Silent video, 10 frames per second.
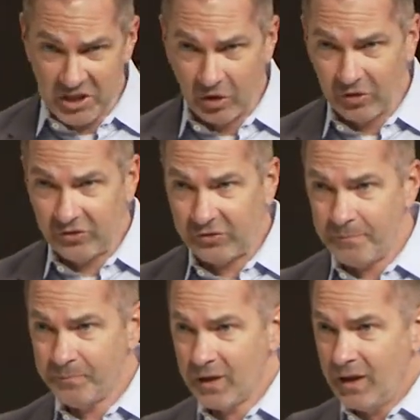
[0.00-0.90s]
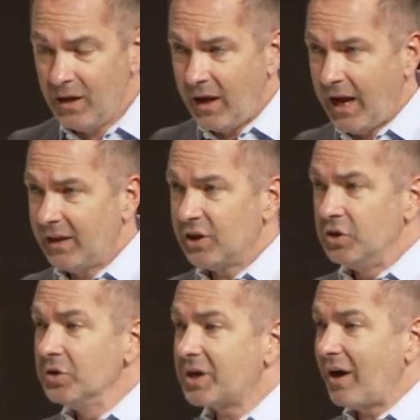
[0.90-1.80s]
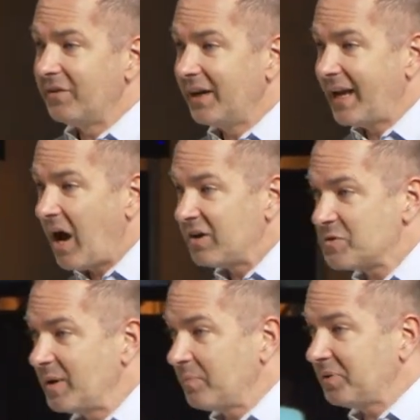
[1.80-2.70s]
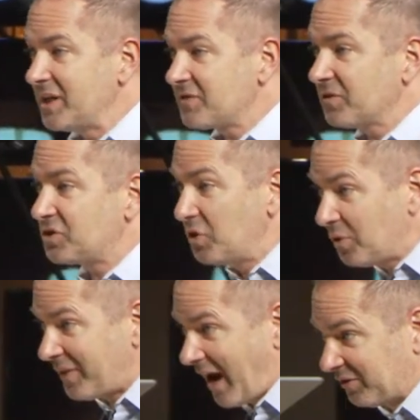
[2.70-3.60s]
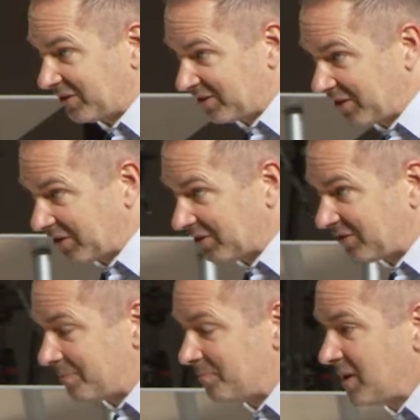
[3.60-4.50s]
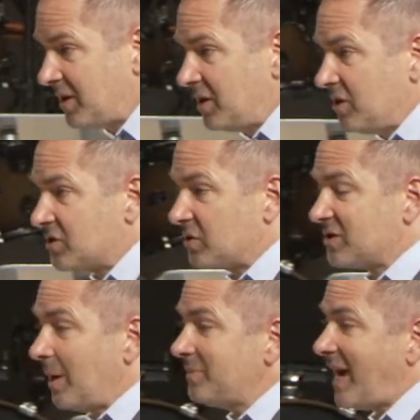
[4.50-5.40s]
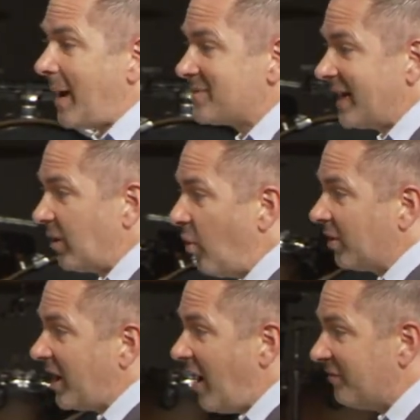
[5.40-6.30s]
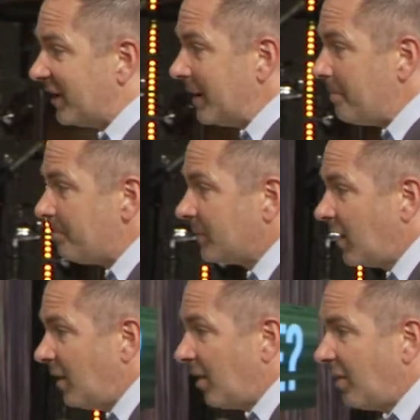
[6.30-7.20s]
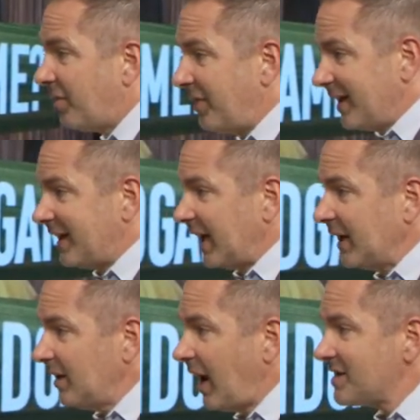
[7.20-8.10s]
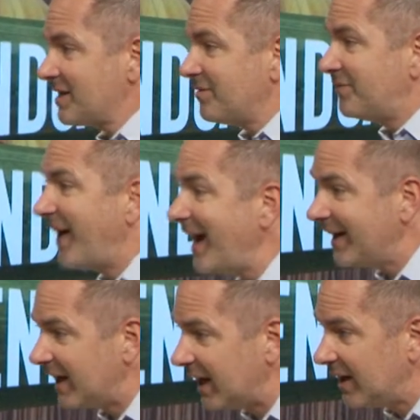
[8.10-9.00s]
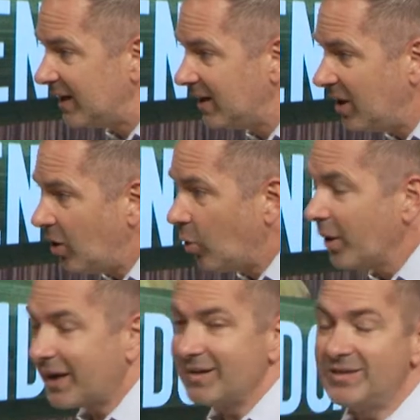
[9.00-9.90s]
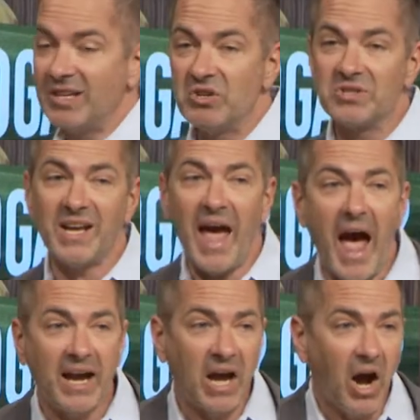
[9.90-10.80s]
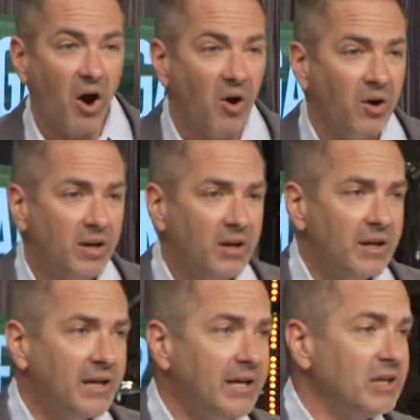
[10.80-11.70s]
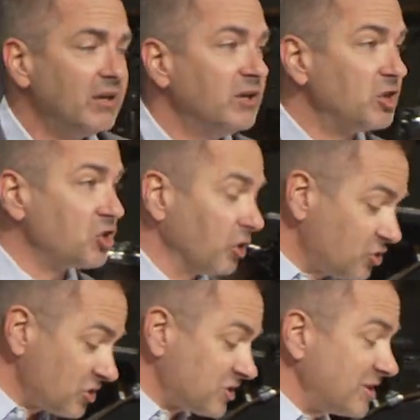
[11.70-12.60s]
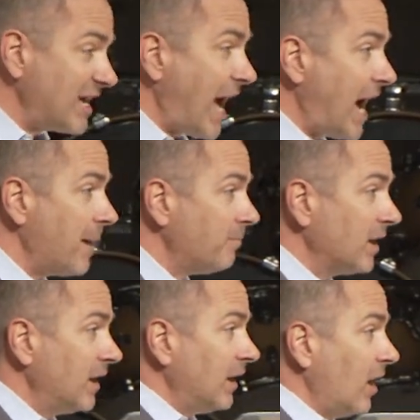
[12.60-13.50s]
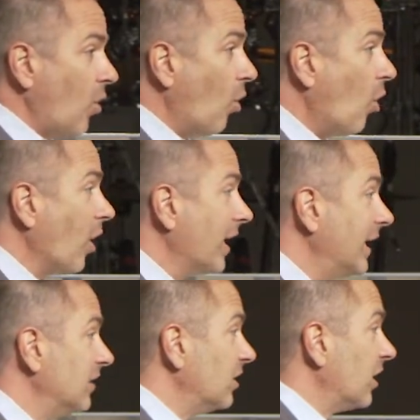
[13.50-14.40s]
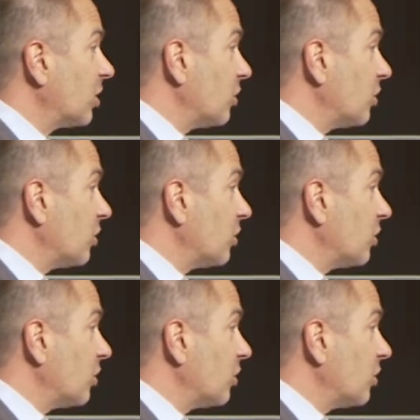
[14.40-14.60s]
years, and the new covenant now has been in place for 2,000 years. So sometimes that old covenant thinking has invaded or it continues to echo in the churches today or in the